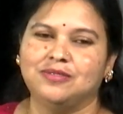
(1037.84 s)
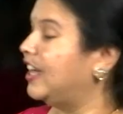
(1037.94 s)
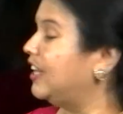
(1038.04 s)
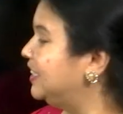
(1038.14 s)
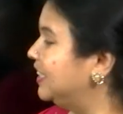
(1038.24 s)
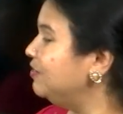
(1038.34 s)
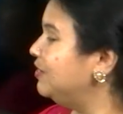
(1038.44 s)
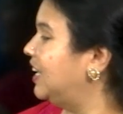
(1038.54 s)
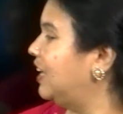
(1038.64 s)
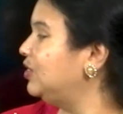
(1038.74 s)
and then we
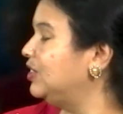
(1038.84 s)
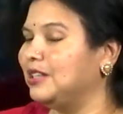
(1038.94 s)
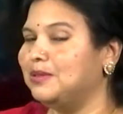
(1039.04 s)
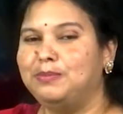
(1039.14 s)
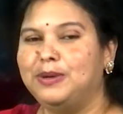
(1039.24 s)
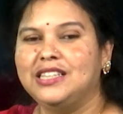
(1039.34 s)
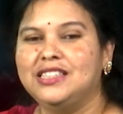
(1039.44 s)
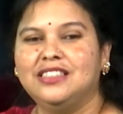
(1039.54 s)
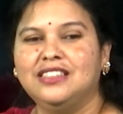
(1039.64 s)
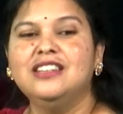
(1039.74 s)
have to compare
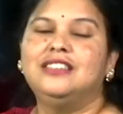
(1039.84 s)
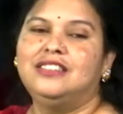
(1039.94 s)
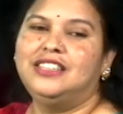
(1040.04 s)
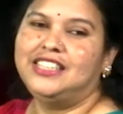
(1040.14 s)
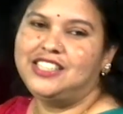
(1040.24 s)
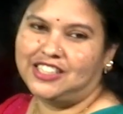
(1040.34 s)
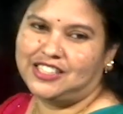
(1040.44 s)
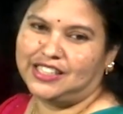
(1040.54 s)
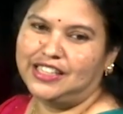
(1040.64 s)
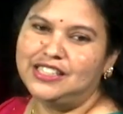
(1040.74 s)
the digits
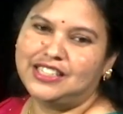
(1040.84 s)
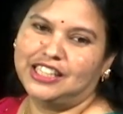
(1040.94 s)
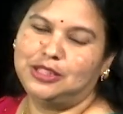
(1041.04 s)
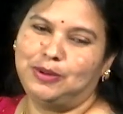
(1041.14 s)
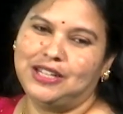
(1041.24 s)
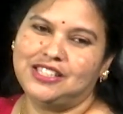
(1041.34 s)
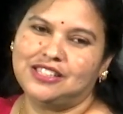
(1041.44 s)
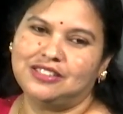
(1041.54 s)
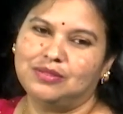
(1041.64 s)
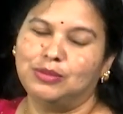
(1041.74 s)
in 10th place,
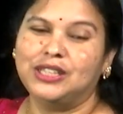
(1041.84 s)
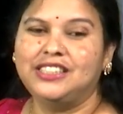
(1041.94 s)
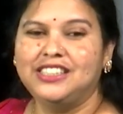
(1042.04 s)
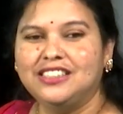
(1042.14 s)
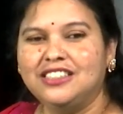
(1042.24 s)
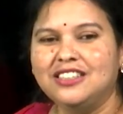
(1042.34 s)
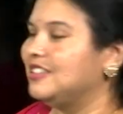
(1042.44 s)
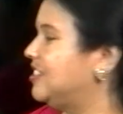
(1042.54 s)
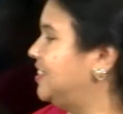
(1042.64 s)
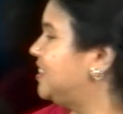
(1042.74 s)
but here
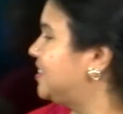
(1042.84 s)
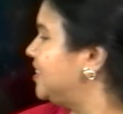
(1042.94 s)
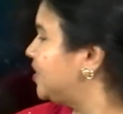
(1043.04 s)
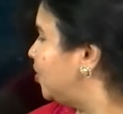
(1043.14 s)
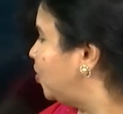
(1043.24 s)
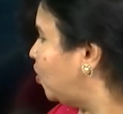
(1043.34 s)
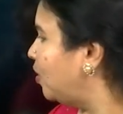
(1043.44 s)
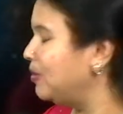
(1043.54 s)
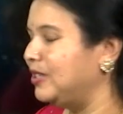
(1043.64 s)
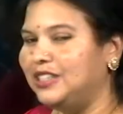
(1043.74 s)
6 is the
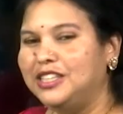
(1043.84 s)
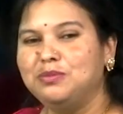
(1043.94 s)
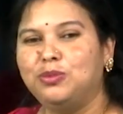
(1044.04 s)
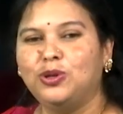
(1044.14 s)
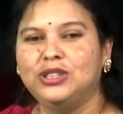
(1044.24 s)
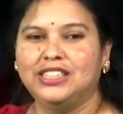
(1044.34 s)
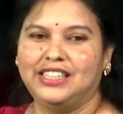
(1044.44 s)
common in both the